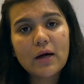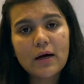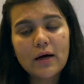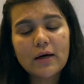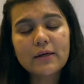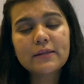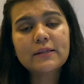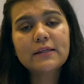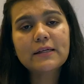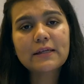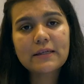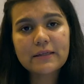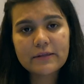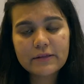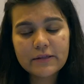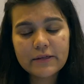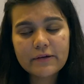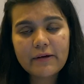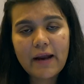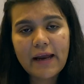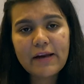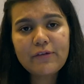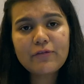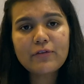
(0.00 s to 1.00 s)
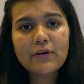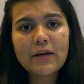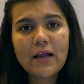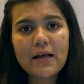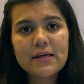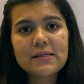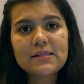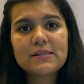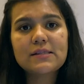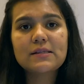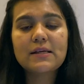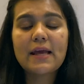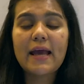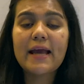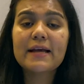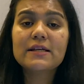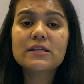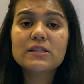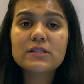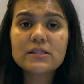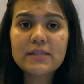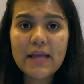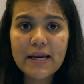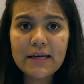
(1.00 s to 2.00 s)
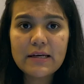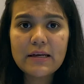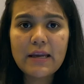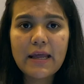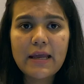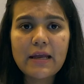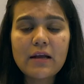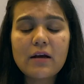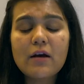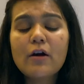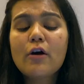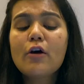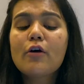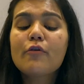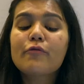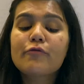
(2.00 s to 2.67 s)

a derived class extending